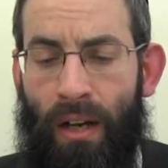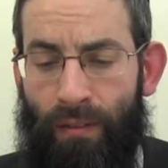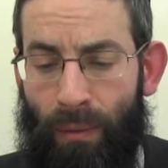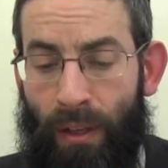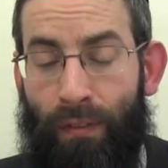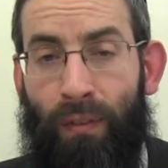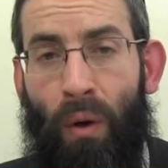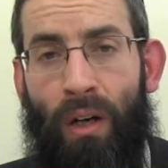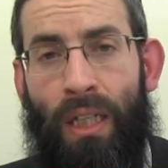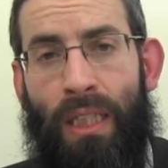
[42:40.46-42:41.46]
from the
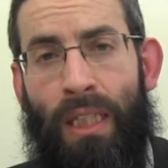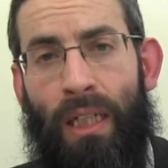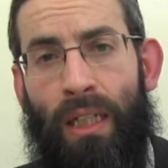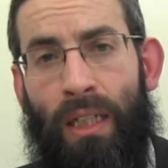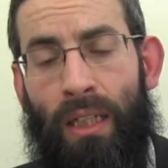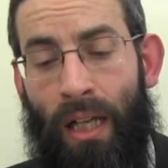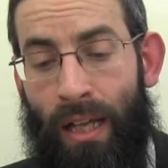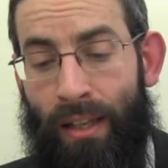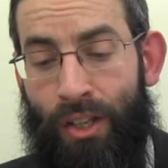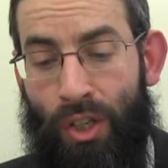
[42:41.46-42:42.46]
floor till
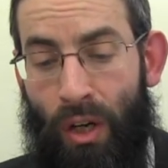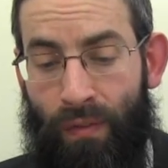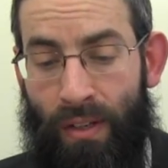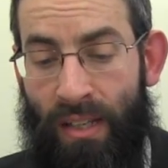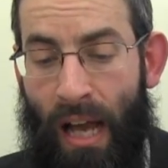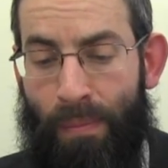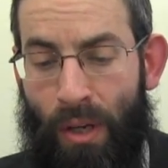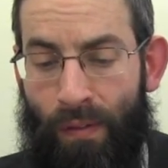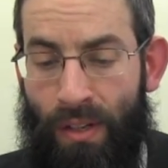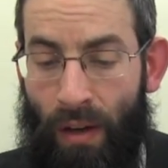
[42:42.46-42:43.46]
the surface, the top
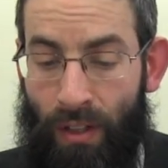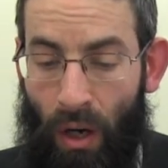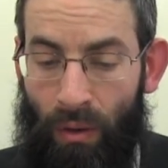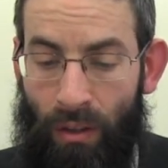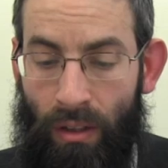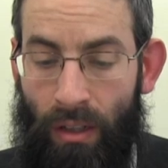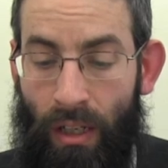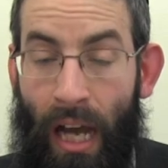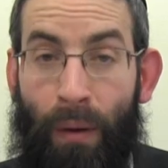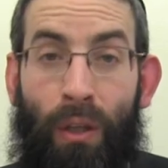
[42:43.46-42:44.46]
surface of the Aron.
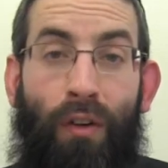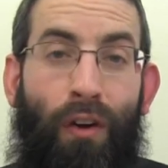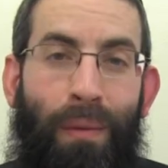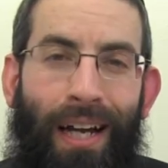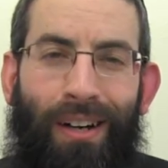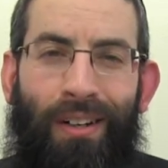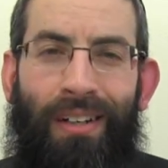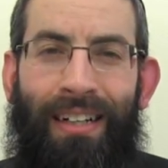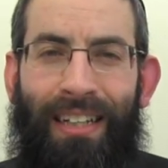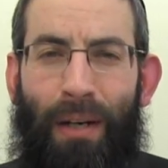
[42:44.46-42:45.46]
And we learn from here
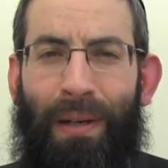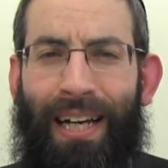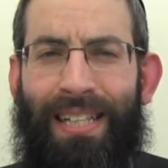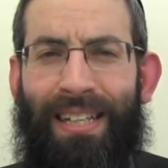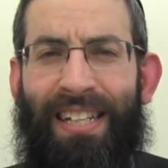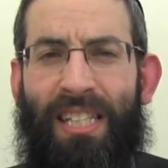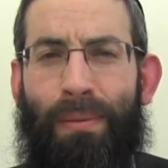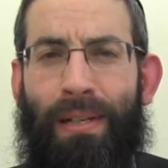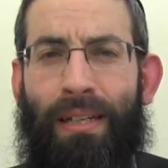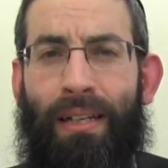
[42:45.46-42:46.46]
that a mechitza needs
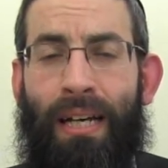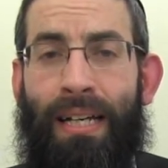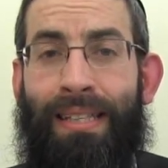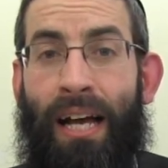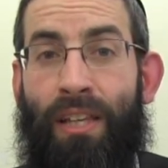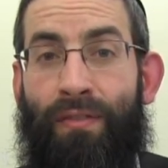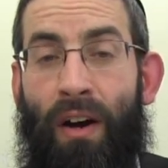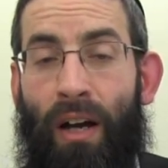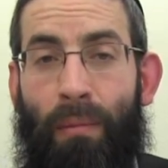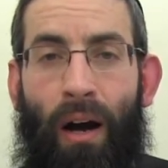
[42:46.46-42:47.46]
to be 10
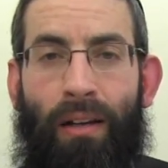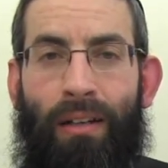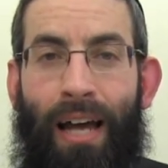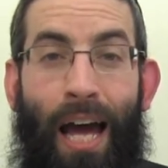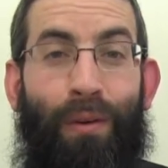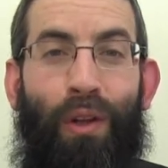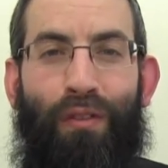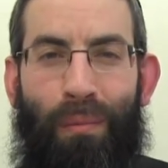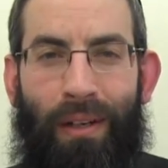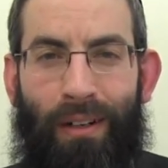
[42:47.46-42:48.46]
tefachim high. How do we learn
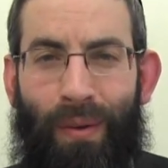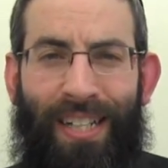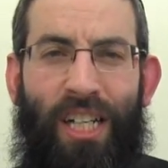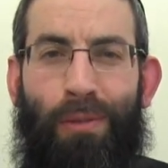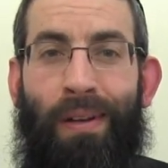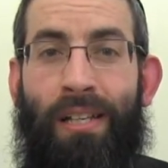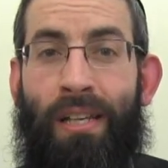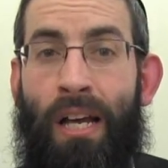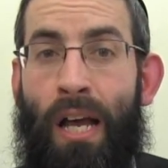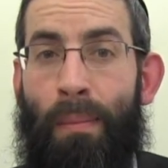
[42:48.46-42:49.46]
from here? Rashi
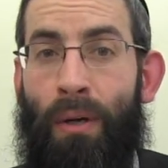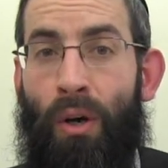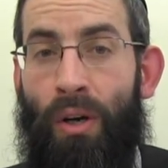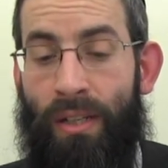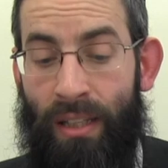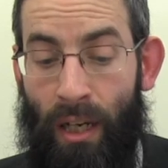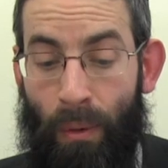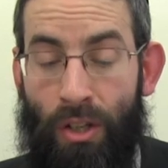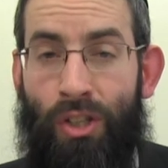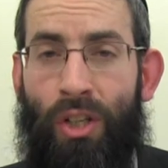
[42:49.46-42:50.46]
explains, because in the
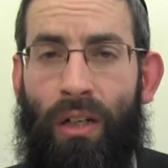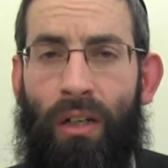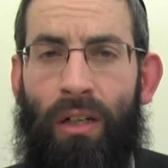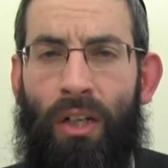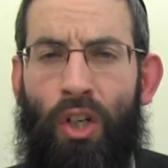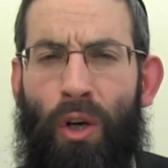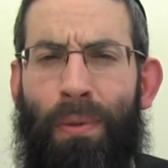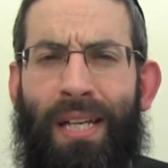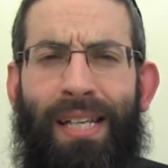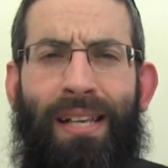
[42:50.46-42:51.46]
Gemara Sukkah,
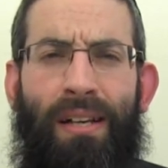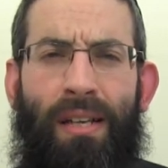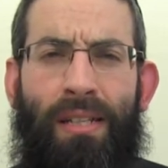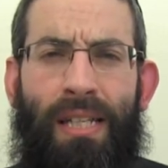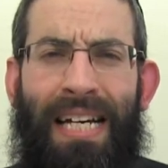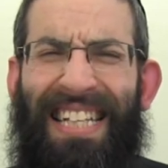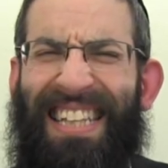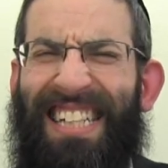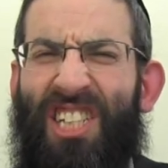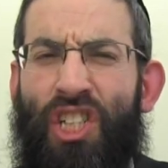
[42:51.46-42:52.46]
Rabbi Yossi tells us
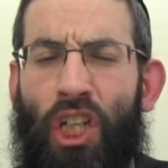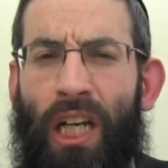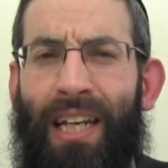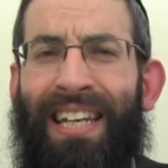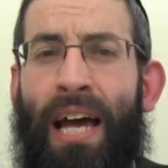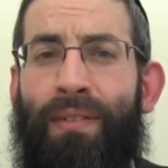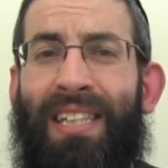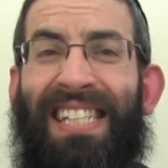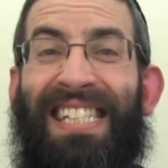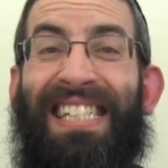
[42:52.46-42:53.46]
that the Shekhinah never
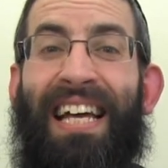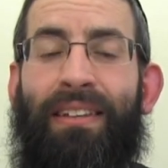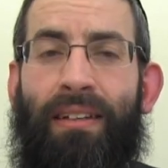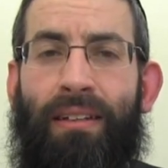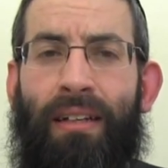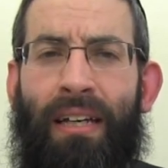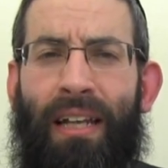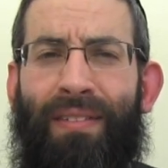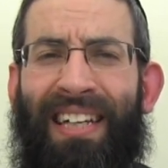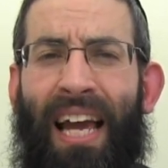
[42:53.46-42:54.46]
descended,
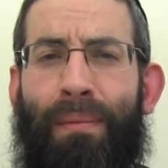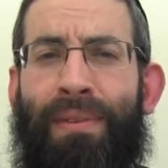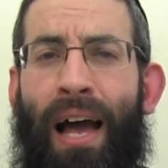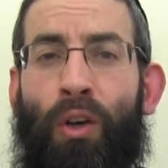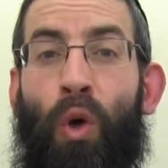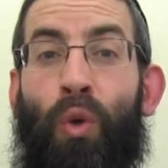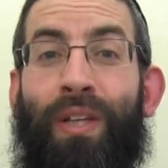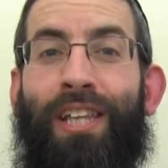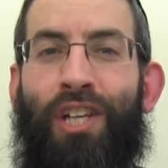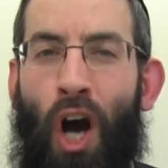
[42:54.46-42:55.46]
never came down all the way
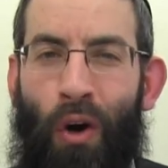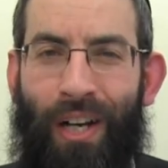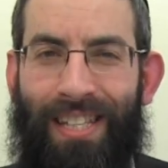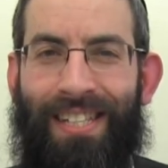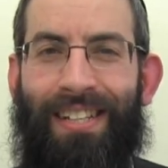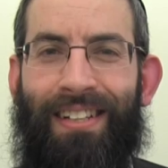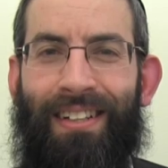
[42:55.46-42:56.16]
to the Aretz.